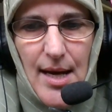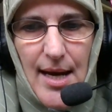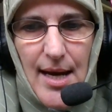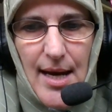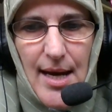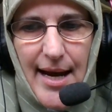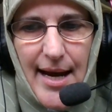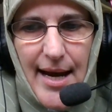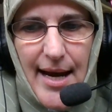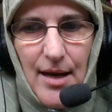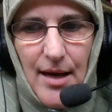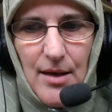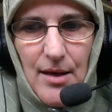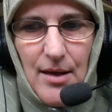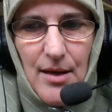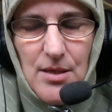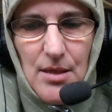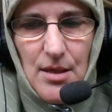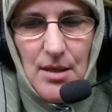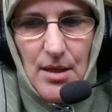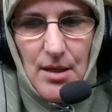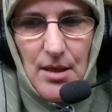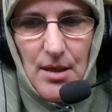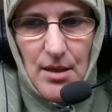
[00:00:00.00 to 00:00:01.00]
And
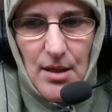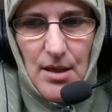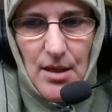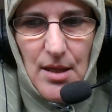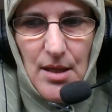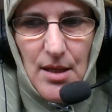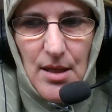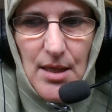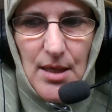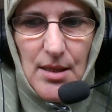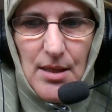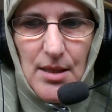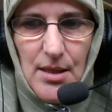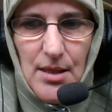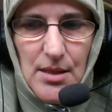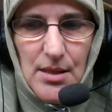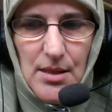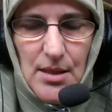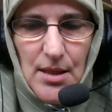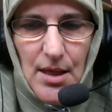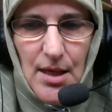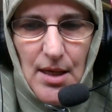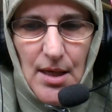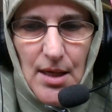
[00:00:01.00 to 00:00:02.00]
these
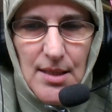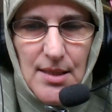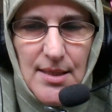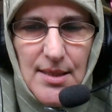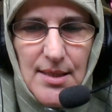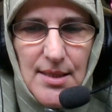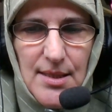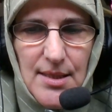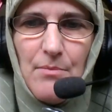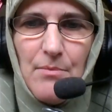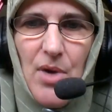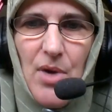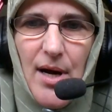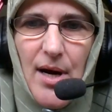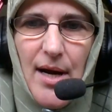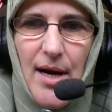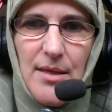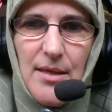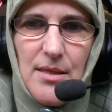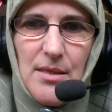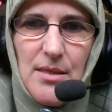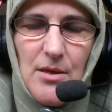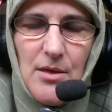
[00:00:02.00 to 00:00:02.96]
sound bites